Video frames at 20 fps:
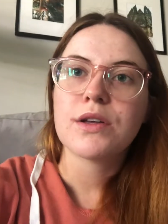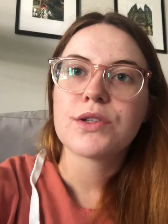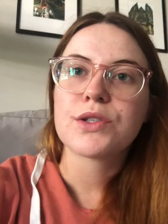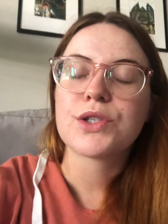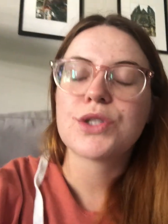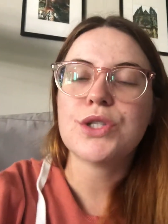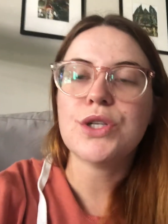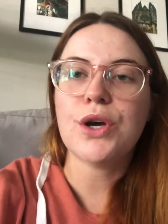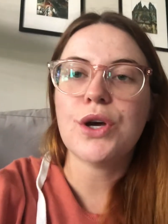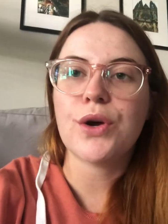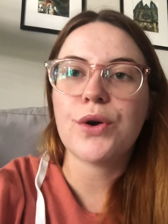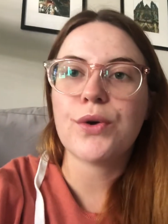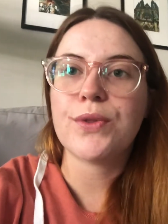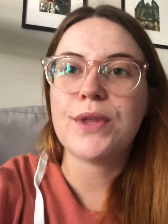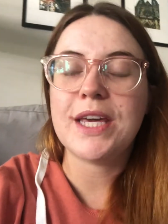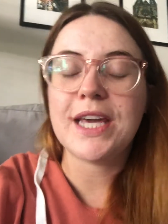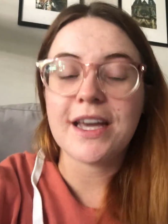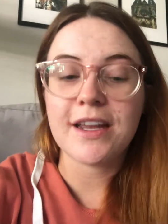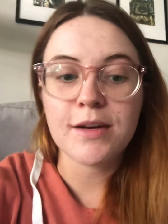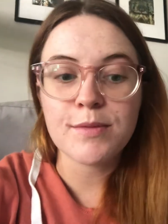So
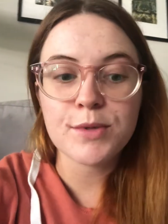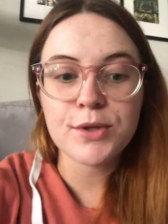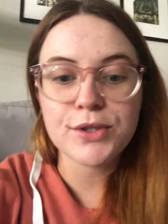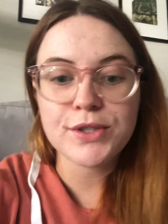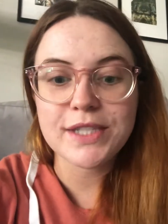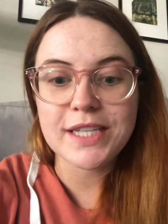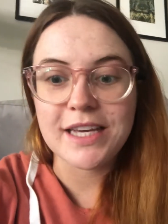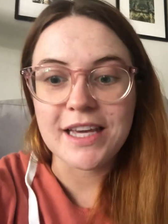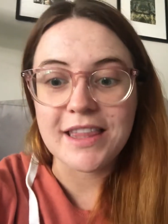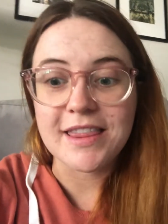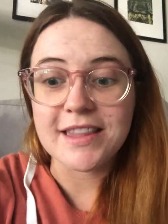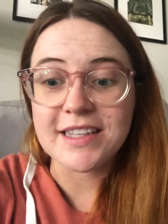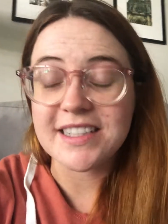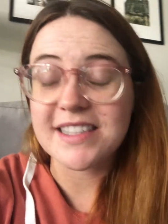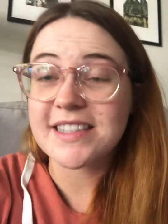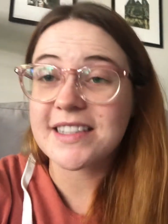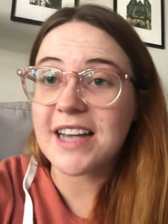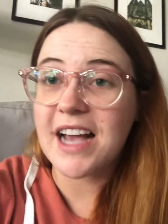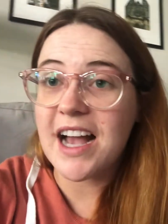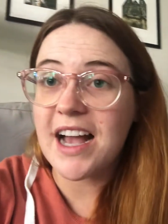the animals in the
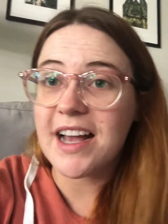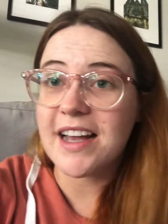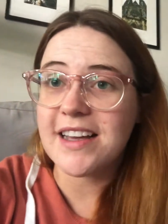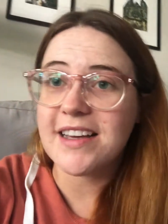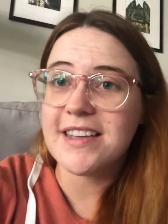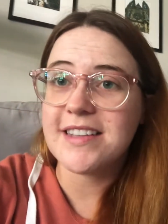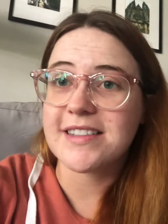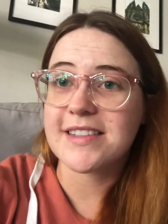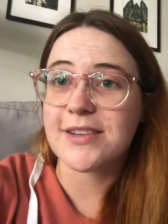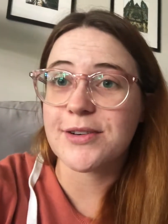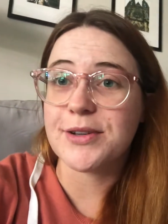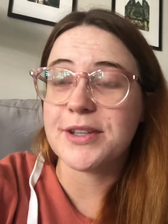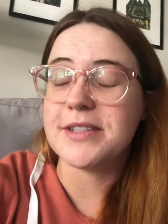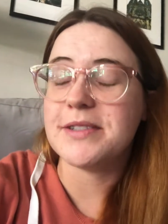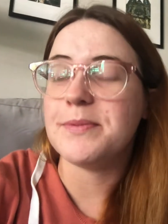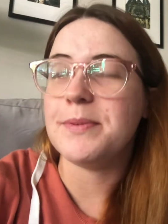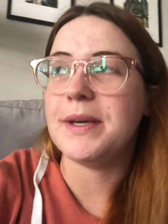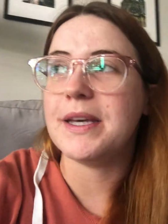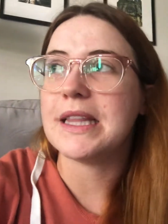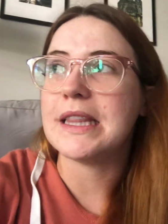sky is going to
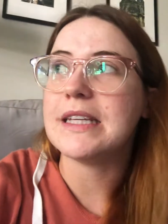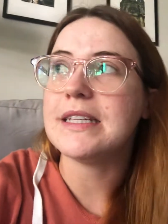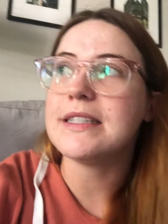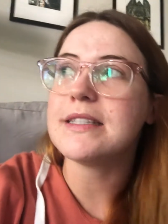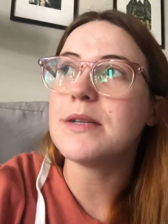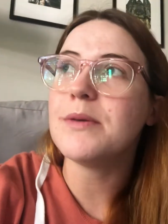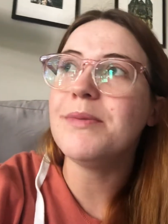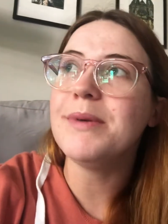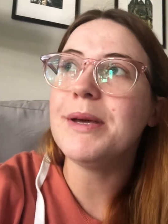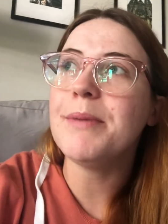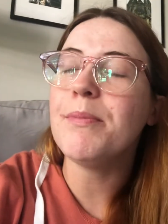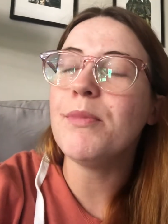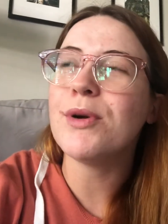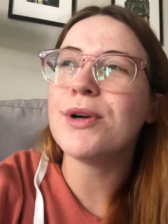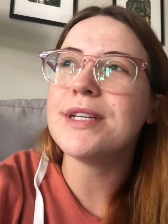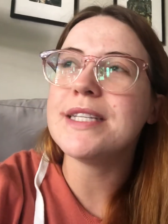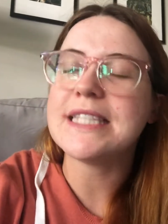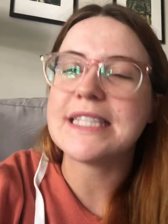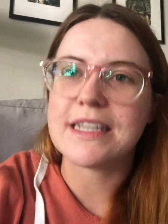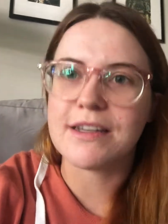be a little bit more
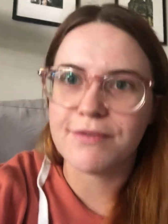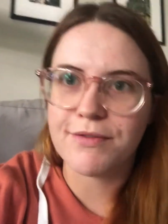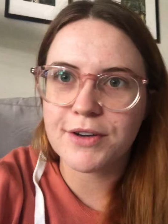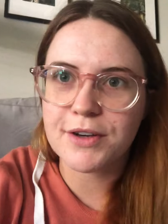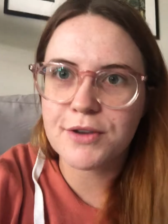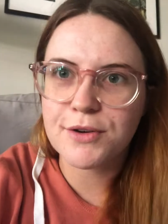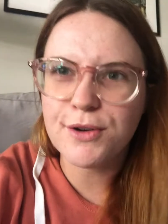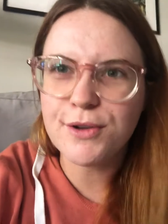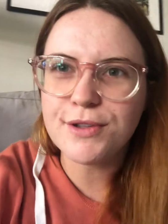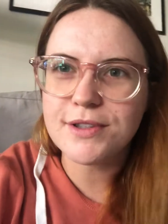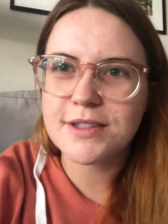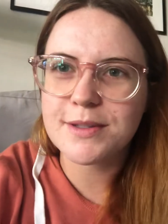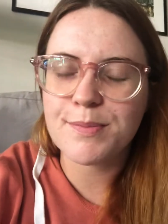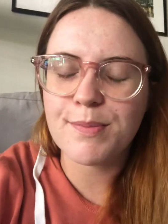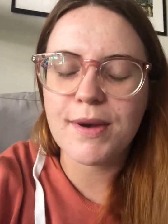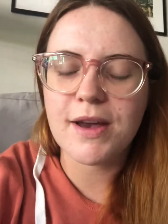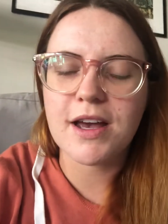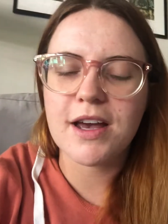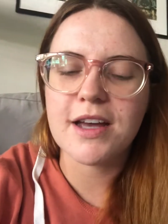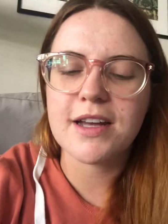difficult,
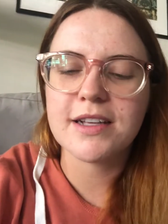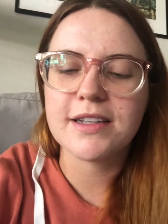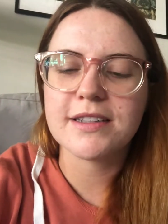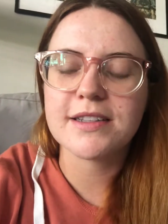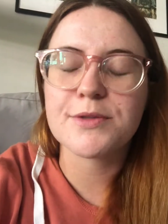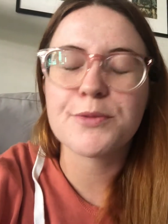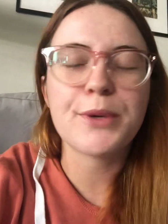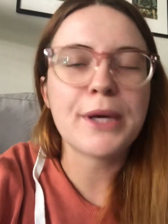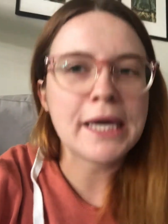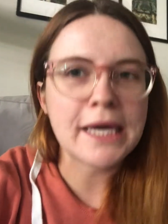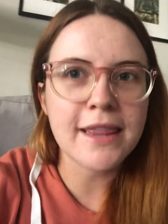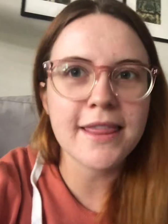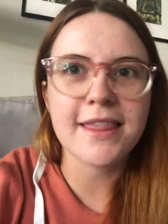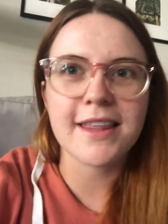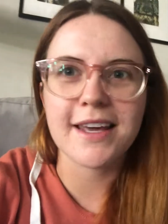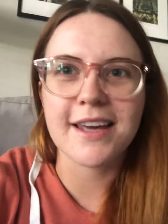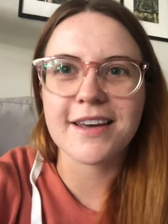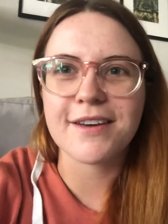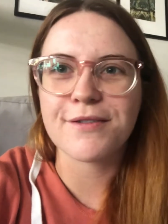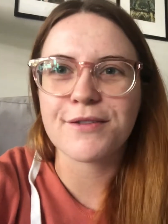but we can
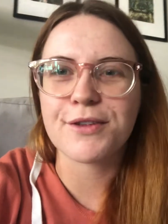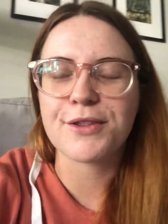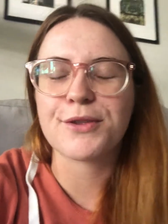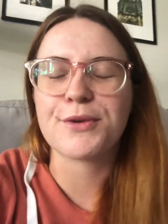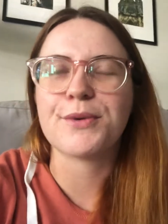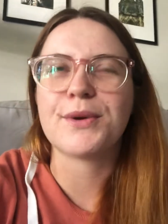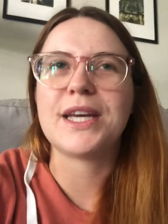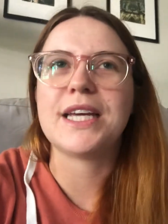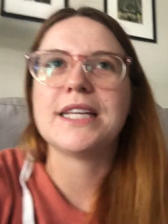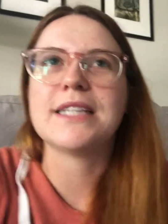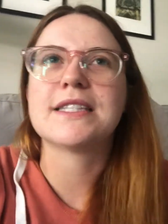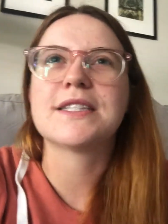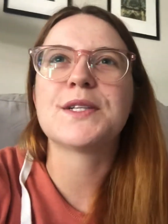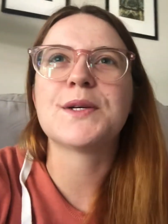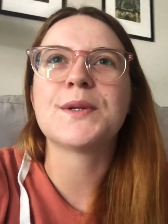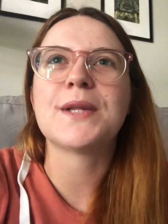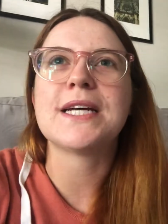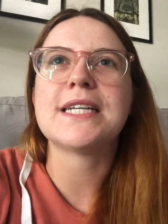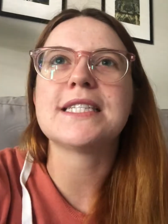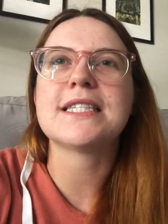think of 3. So
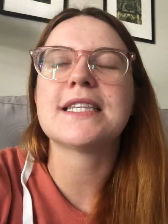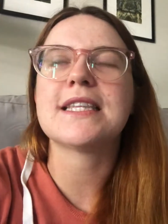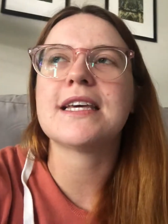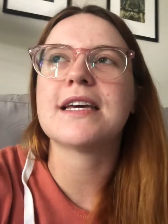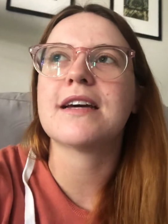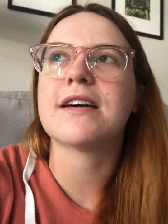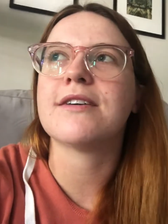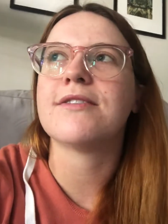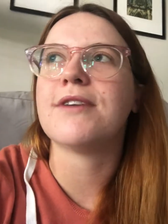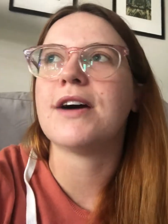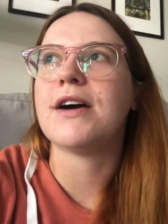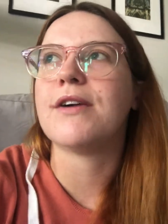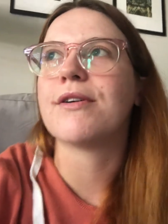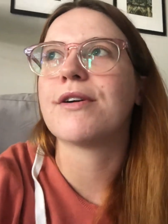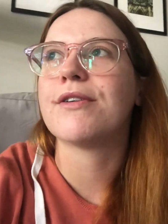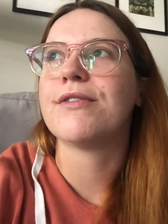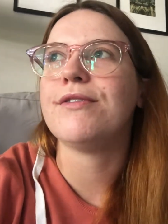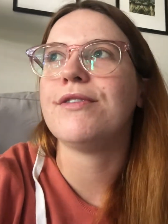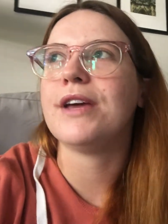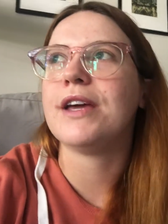let's think of
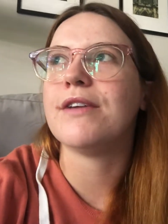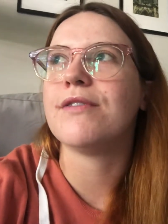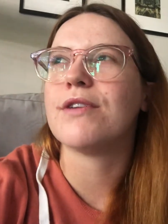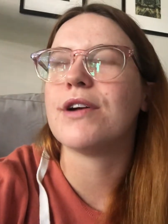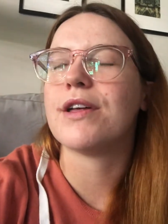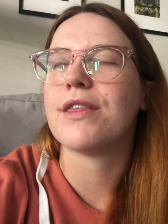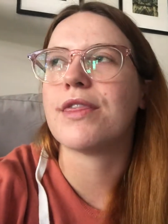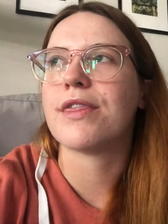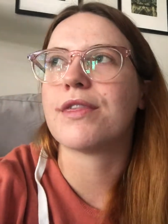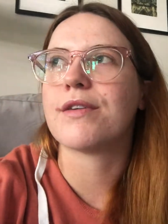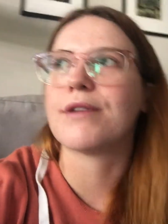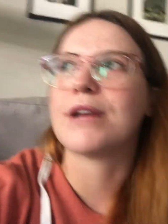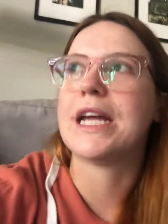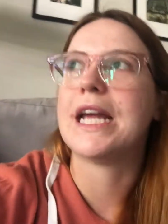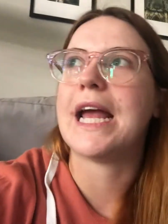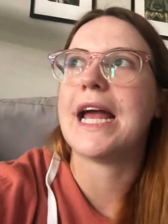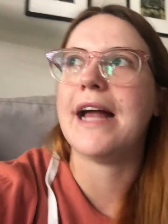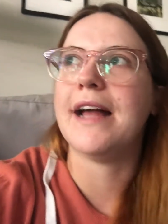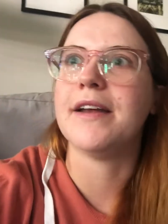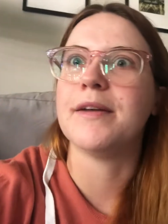our favorite 3
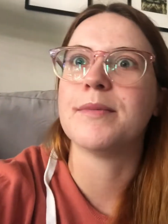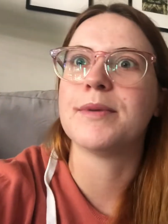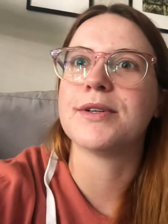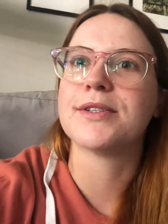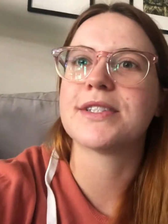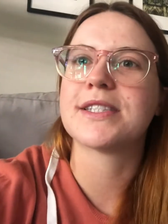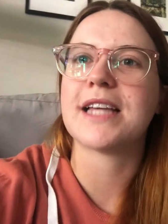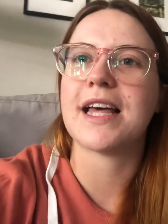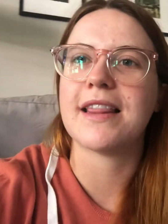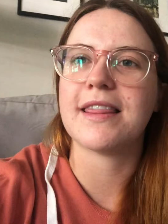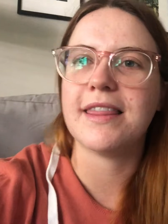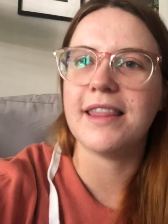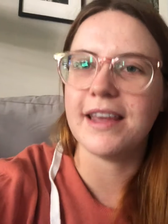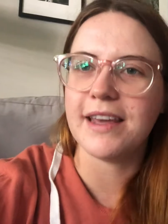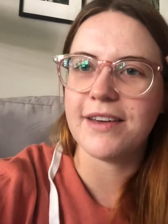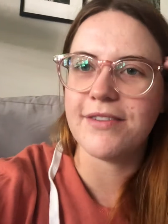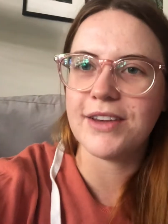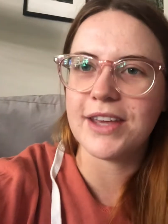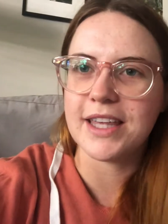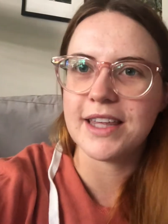animals that
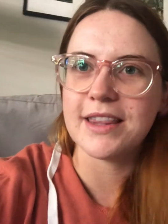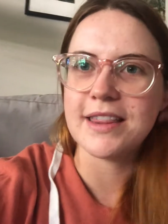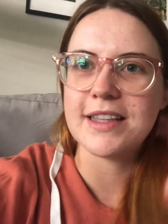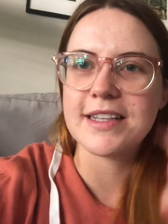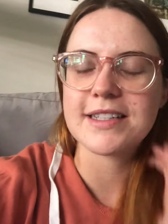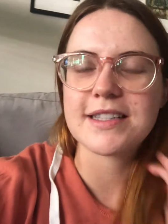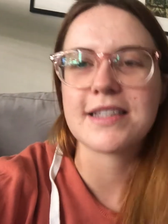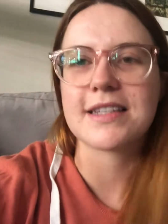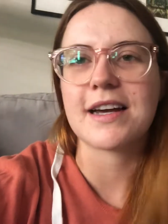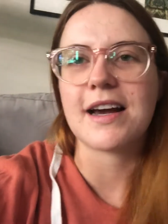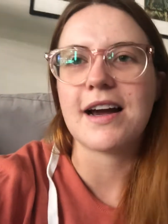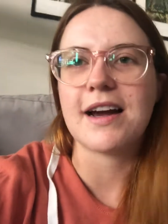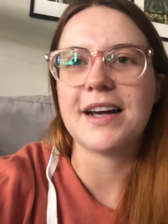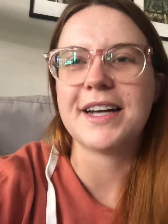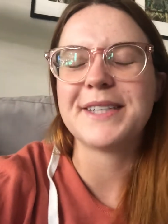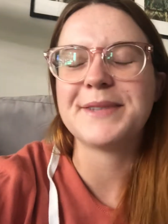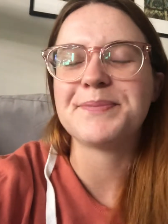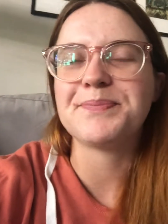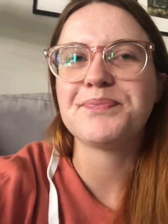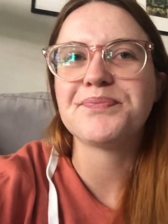live in the sky.